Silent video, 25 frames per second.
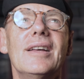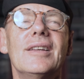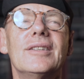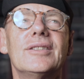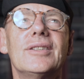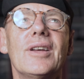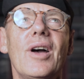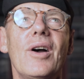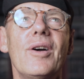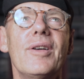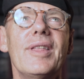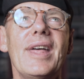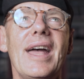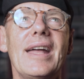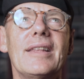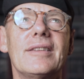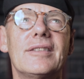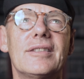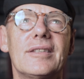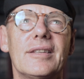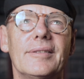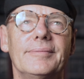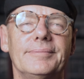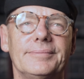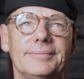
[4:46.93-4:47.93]
So
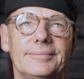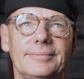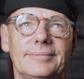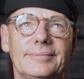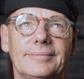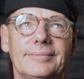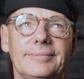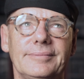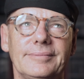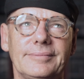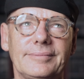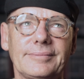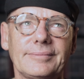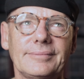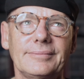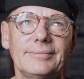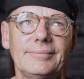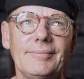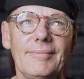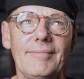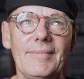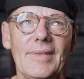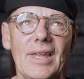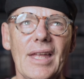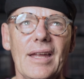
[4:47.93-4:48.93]
that's
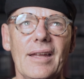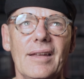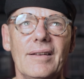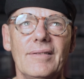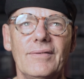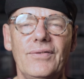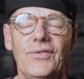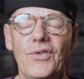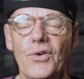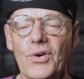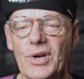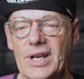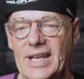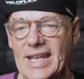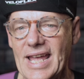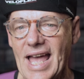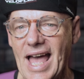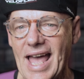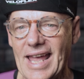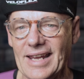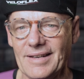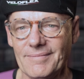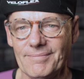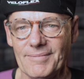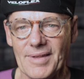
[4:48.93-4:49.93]

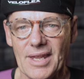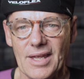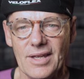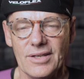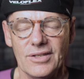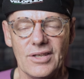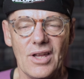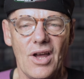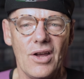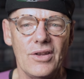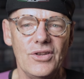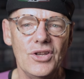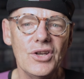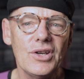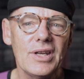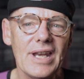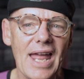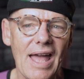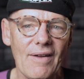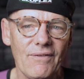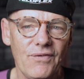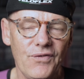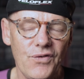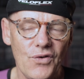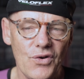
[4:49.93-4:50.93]
48. So you could
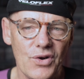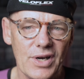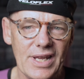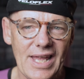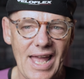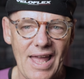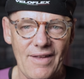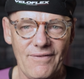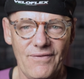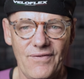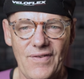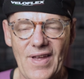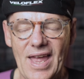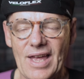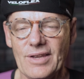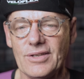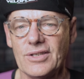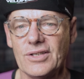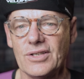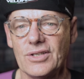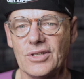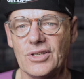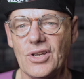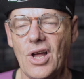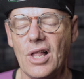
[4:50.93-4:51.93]
have
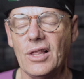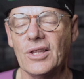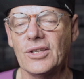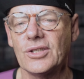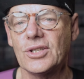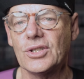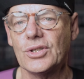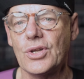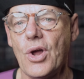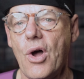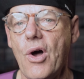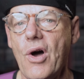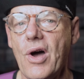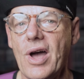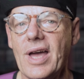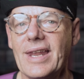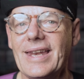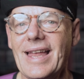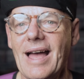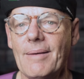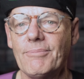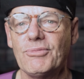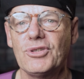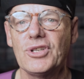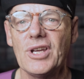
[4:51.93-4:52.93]
$48,000
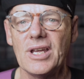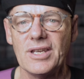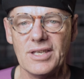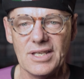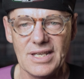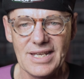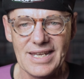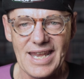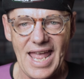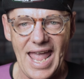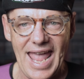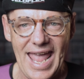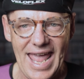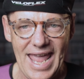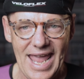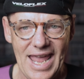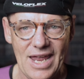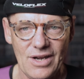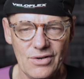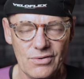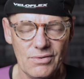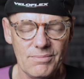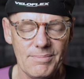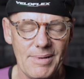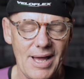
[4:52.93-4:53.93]
tied up just in
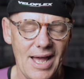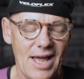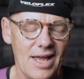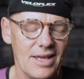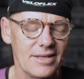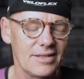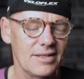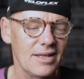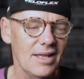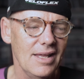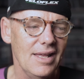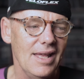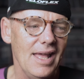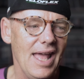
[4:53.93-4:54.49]
handlebars.